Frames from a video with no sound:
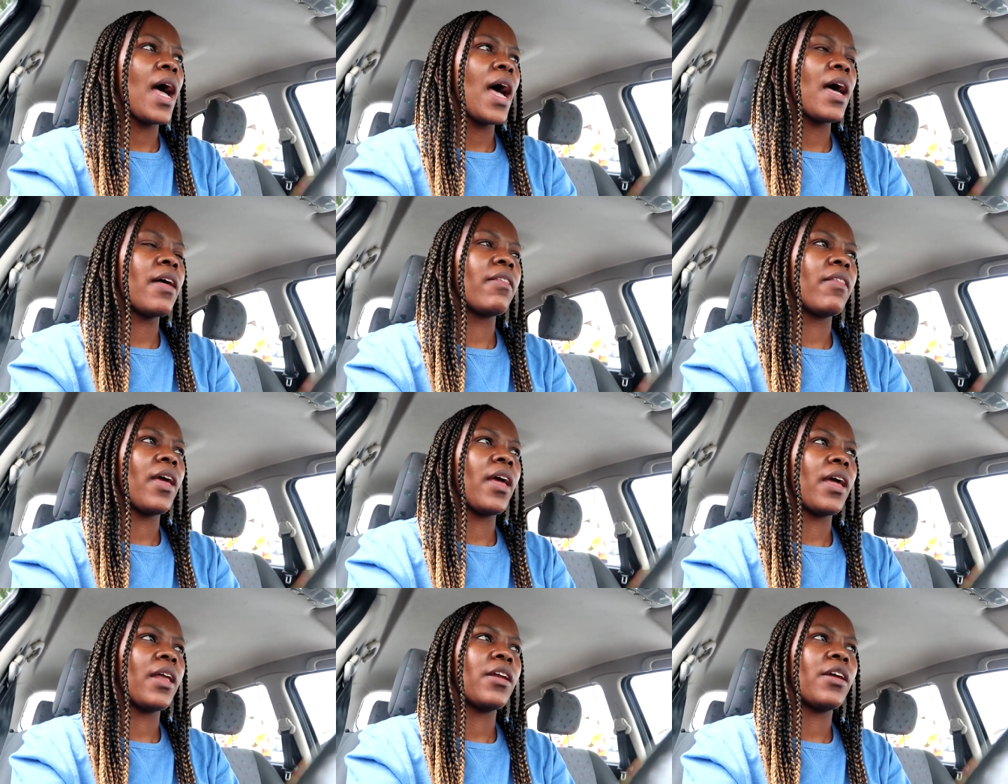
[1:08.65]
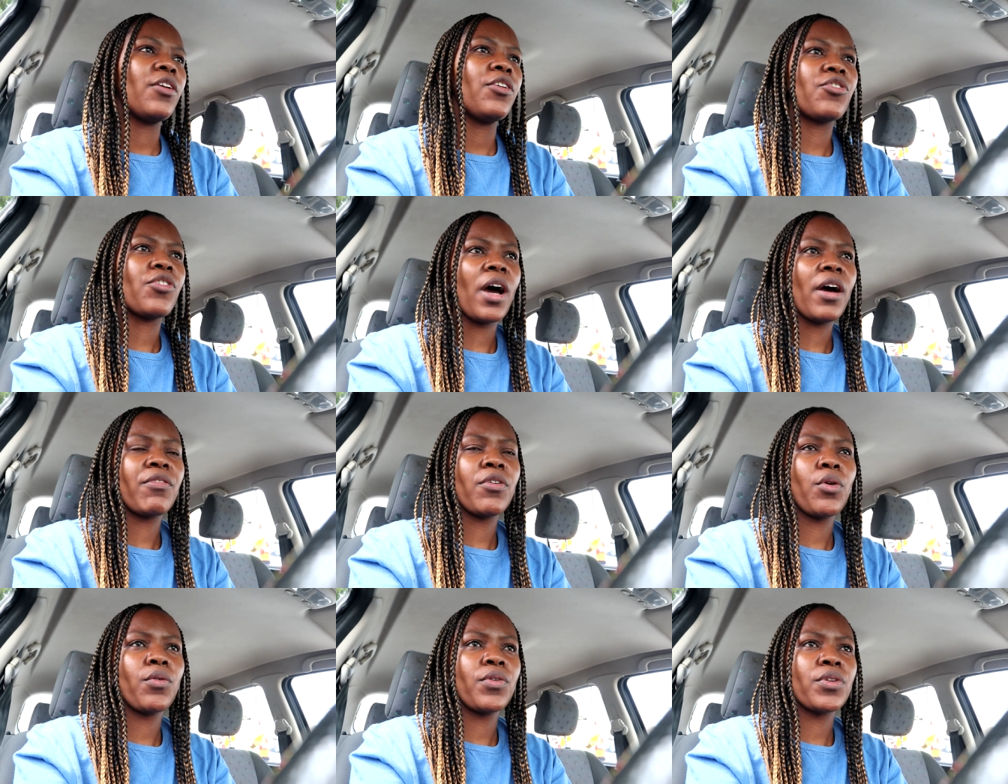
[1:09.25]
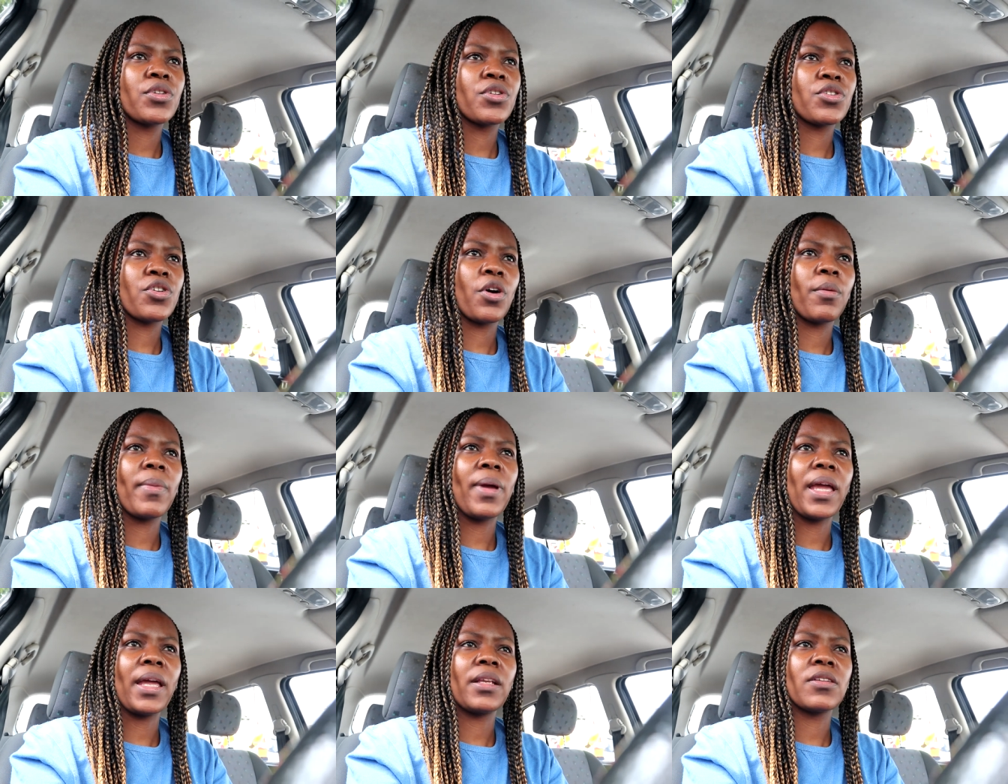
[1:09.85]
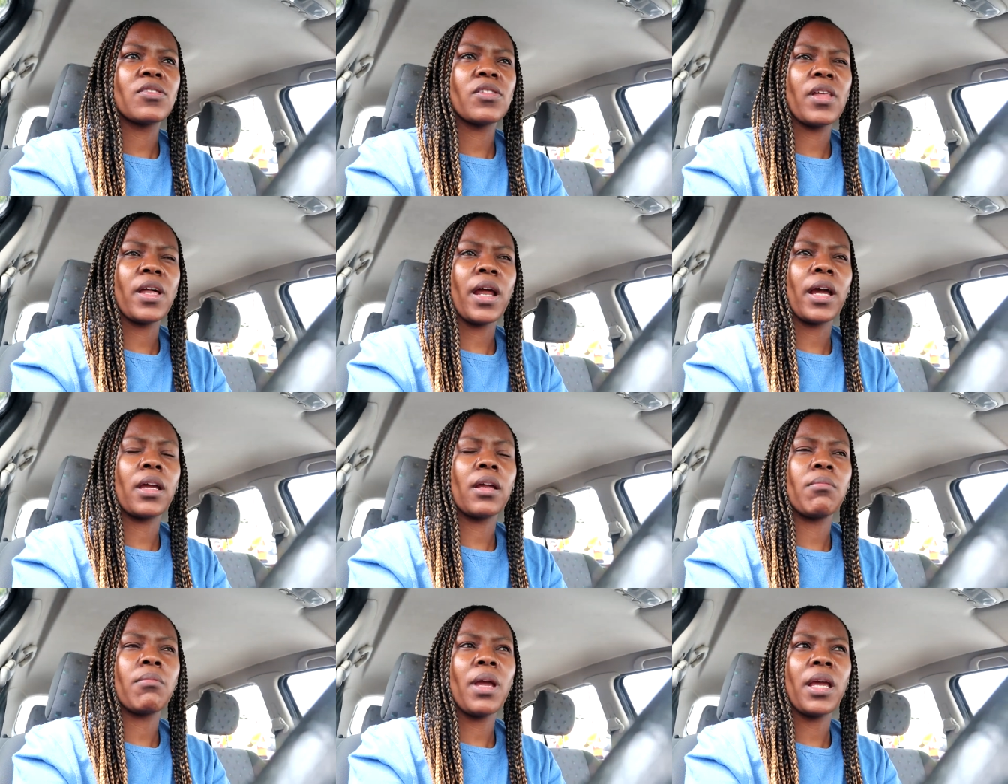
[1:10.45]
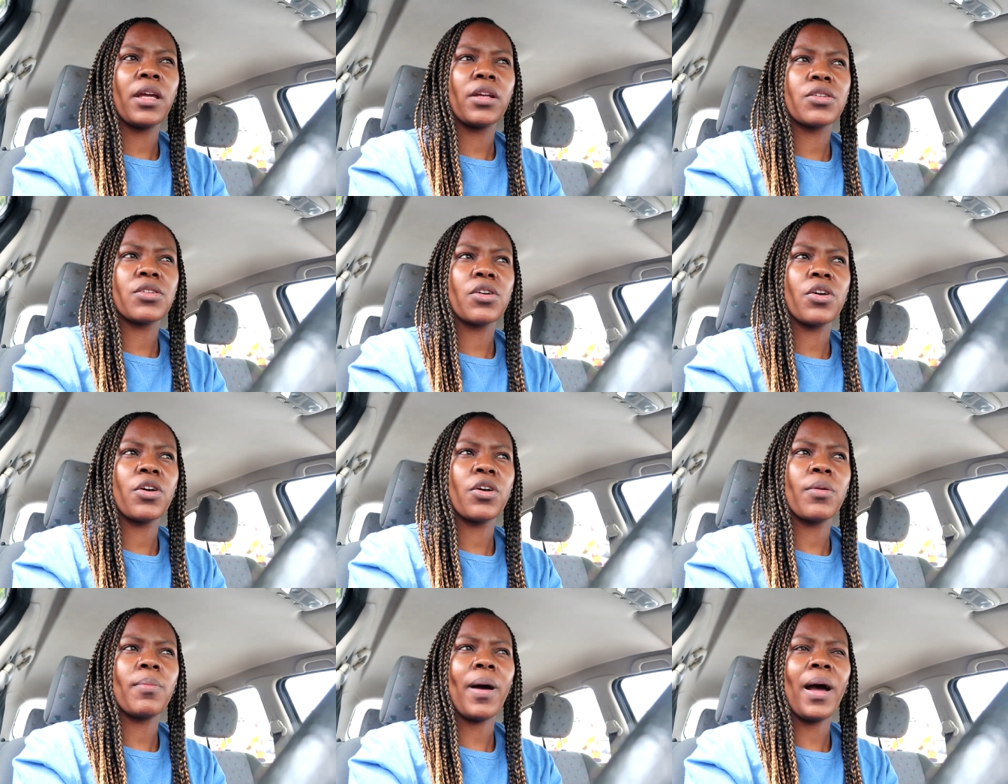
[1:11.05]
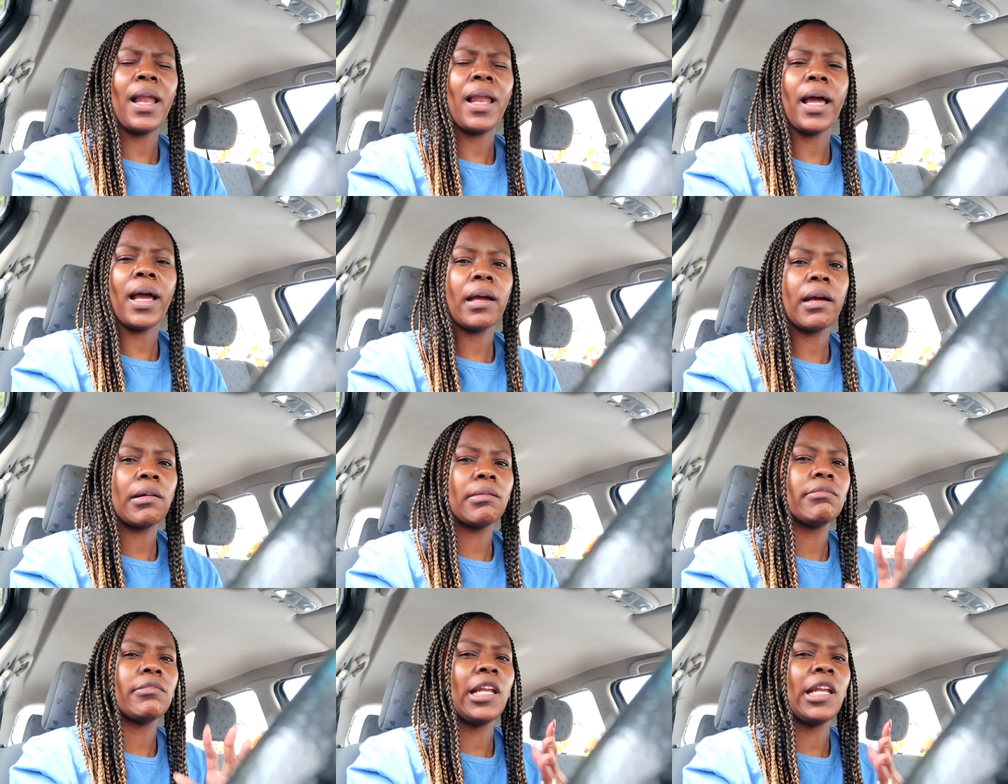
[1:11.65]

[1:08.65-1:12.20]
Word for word: and then drive over to Charmaine so that I can make it to her by like